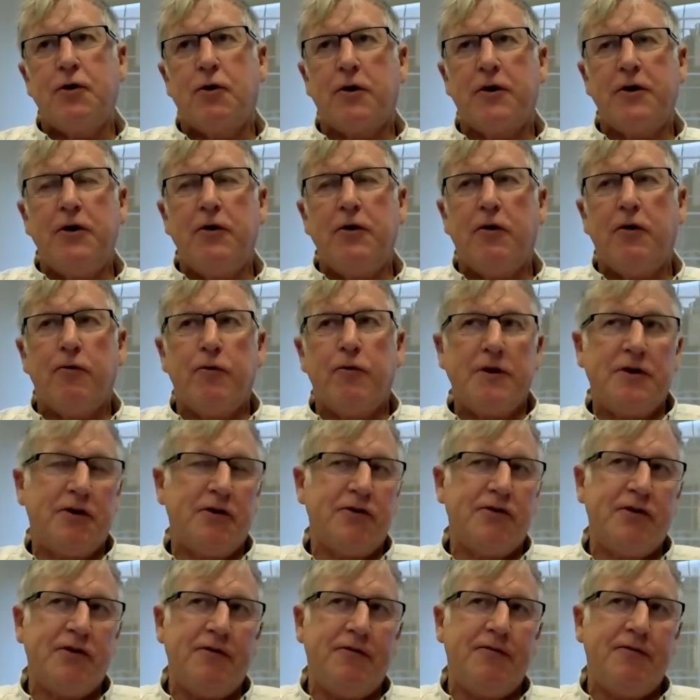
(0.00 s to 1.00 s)
or what
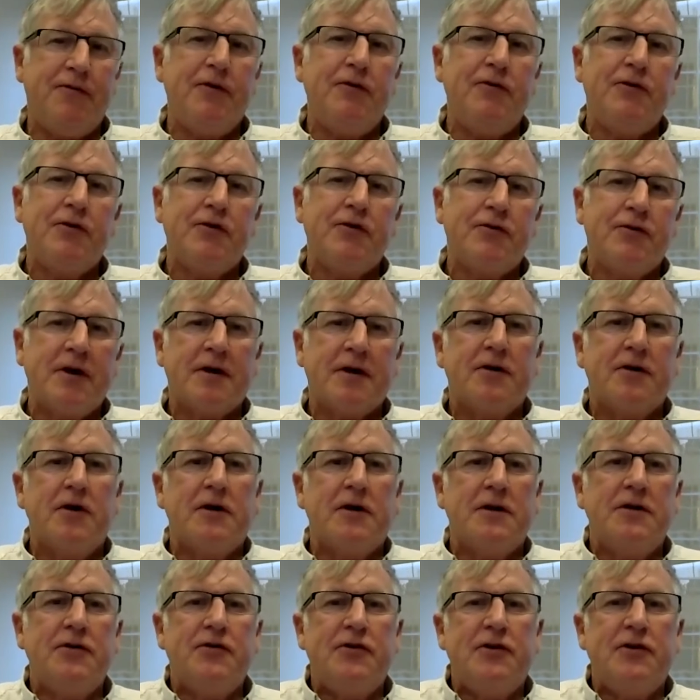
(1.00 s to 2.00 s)
you see future
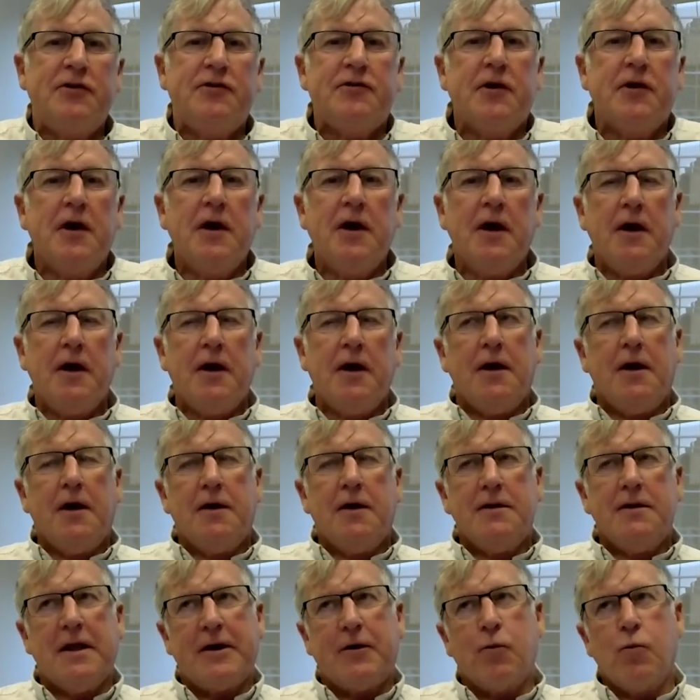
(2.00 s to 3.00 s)
technologies?
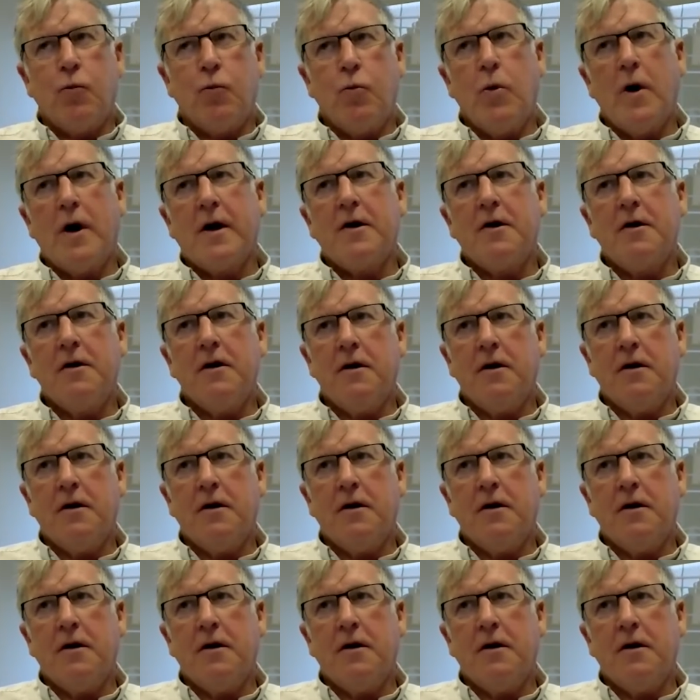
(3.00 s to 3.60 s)
Like, what